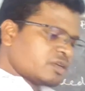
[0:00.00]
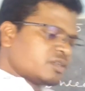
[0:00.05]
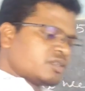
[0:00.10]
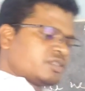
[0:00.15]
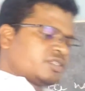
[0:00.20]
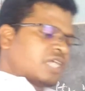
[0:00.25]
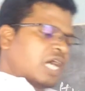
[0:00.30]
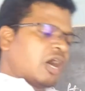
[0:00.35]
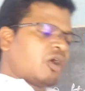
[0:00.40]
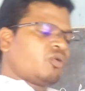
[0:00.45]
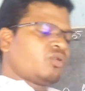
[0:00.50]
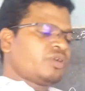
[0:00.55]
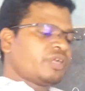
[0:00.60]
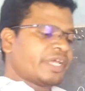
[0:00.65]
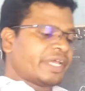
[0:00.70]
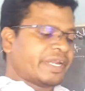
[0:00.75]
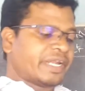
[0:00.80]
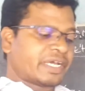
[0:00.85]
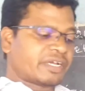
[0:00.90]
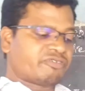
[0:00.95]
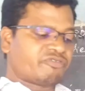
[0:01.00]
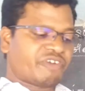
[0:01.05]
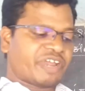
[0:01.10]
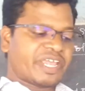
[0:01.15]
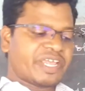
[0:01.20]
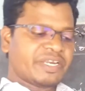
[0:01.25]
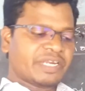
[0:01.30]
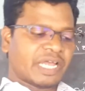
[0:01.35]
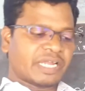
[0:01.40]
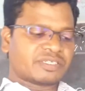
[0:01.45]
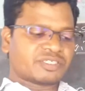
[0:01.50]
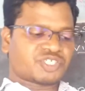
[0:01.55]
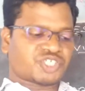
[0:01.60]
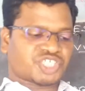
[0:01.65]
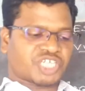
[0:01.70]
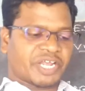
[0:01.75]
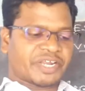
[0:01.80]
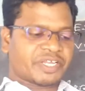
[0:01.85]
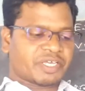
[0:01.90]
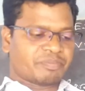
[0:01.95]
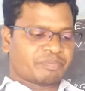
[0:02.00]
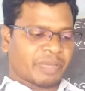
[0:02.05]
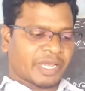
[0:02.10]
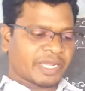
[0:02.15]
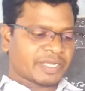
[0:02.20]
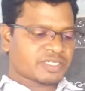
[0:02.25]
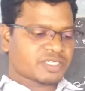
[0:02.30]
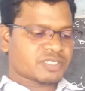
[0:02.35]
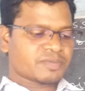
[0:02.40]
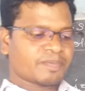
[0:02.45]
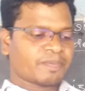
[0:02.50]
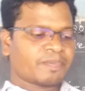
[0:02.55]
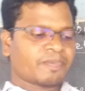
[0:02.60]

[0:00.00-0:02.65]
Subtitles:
Down in a green and shady bed,